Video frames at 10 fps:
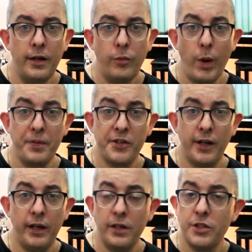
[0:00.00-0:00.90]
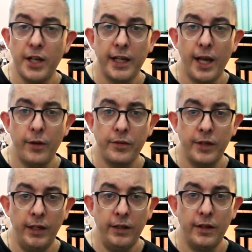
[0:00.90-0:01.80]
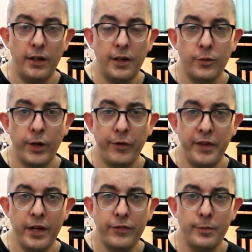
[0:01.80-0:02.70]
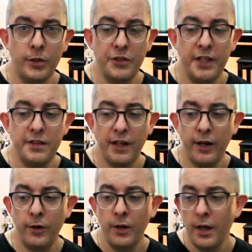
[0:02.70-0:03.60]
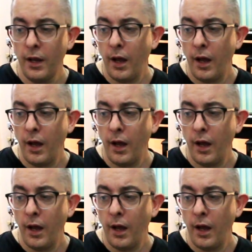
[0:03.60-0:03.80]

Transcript: website and check out the hardware on there for more detail.